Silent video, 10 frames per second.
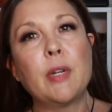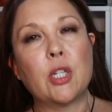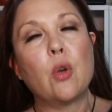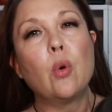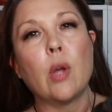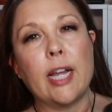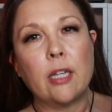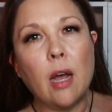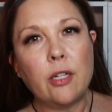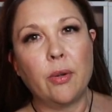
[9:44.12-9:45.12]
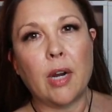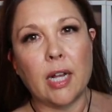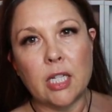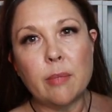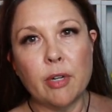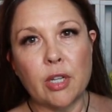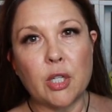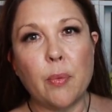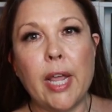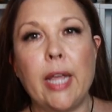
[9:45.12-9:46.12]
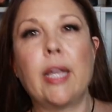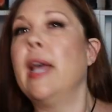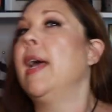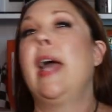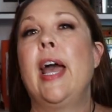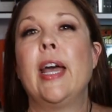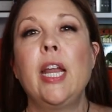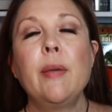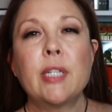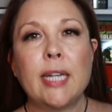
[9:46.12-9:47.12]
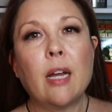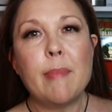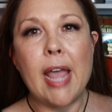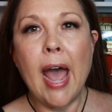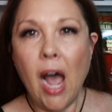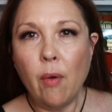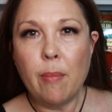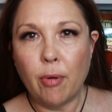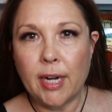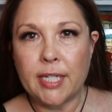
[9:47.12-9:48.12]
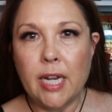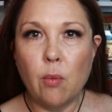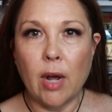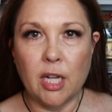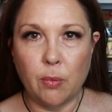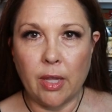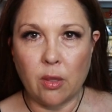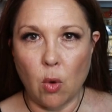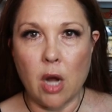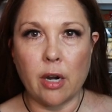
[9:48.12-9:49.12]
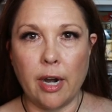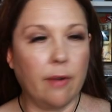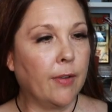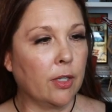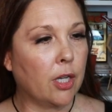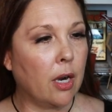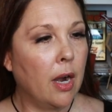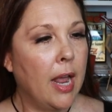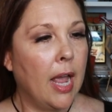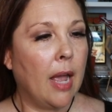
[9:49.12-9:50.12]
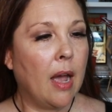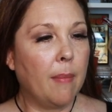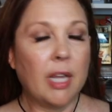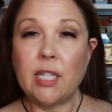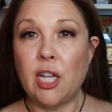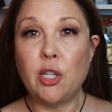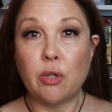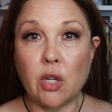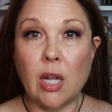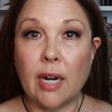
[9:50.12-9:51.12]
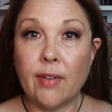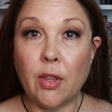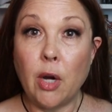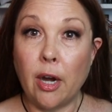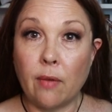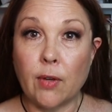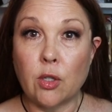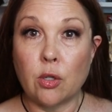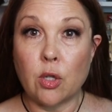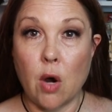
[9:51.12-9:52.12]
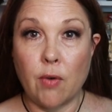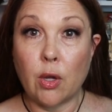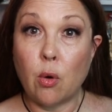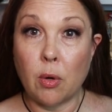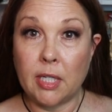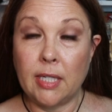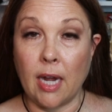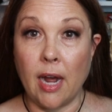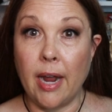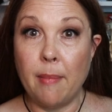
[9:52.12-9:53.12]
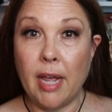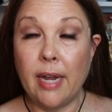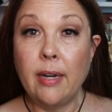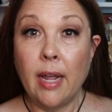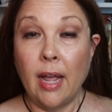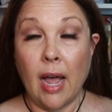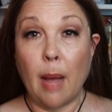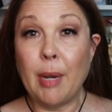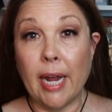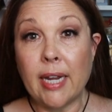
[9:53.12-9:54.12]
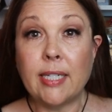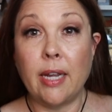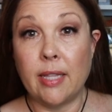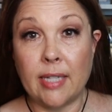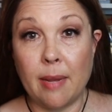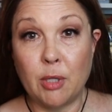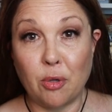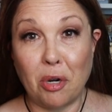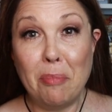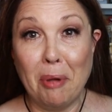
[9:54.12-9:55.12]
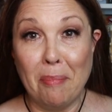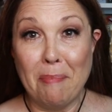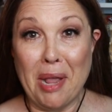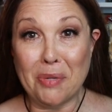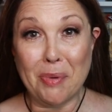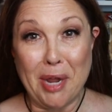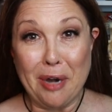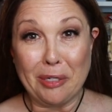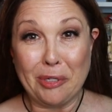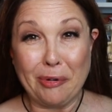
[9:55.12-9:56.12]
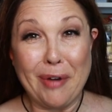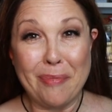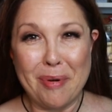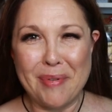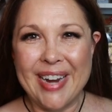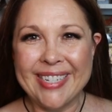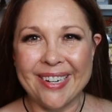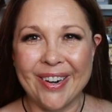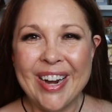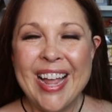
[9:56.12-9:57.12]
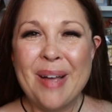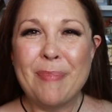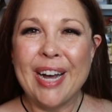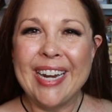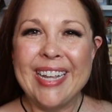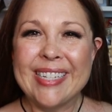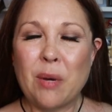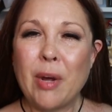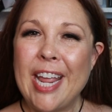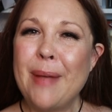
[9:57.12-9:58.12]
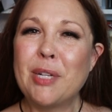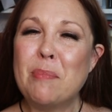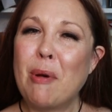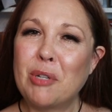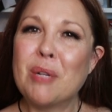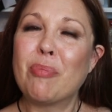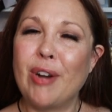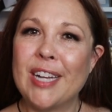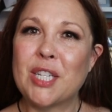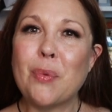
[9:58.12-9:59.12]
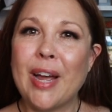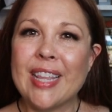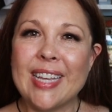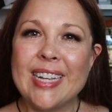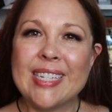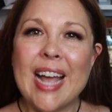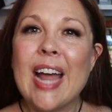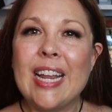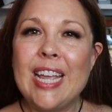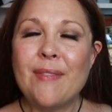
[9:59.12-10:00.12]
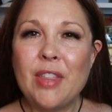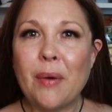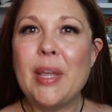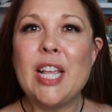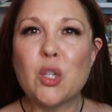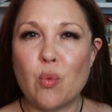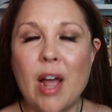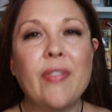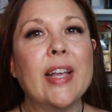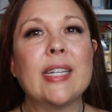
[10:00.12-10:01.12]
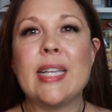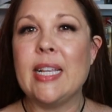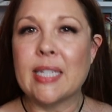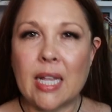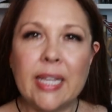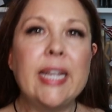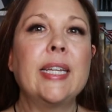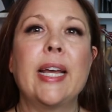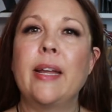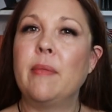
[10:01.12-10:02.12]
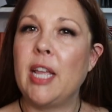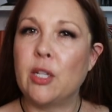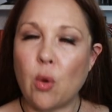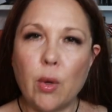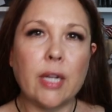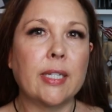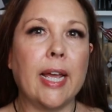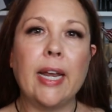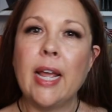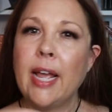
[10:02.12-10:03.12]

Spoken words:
was cool. I talked to a customer this week, and he was telling me how impressed he was with the Walker air filter, because he's used a lot of other air filters over the course of time. And I mean, I could tell you the same story, but may as well hear a story from a racer. But he said what he was most impressed with is that even though he's run this, he's cleaned it, he's oiled it,